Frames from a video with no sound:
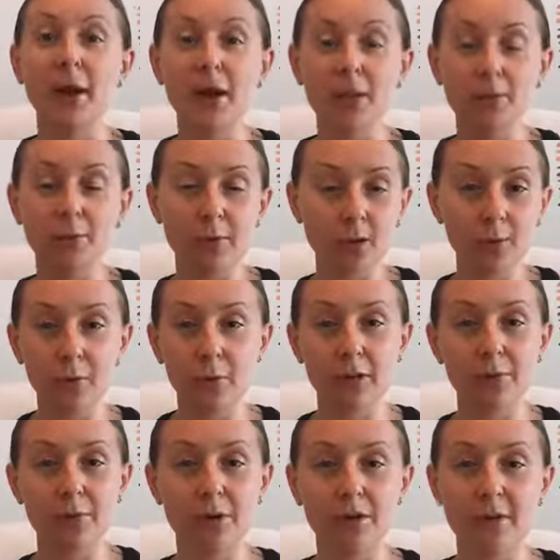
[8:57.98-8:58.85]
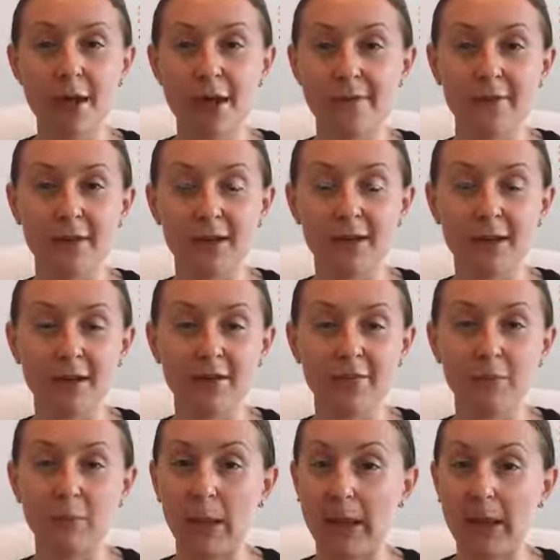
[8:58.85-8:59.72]
but you'd want to put it where you have any
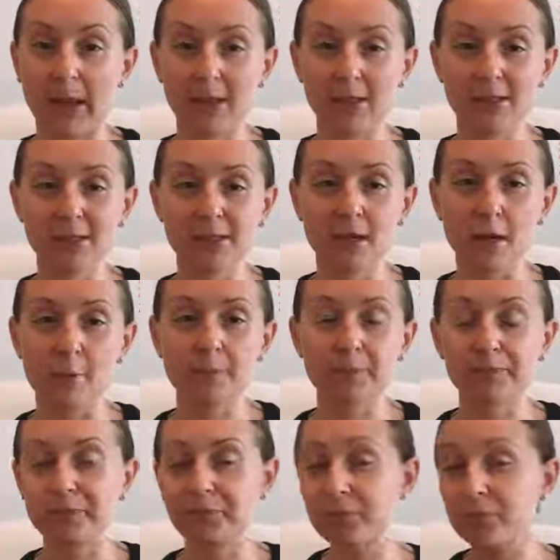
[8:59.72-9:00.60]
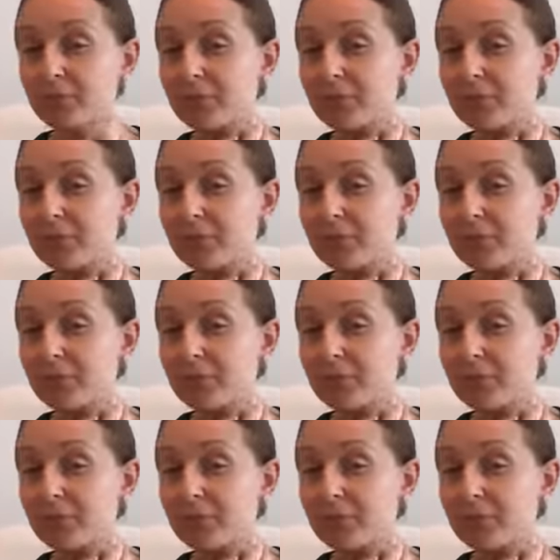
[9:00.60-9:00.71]
kind of pain. So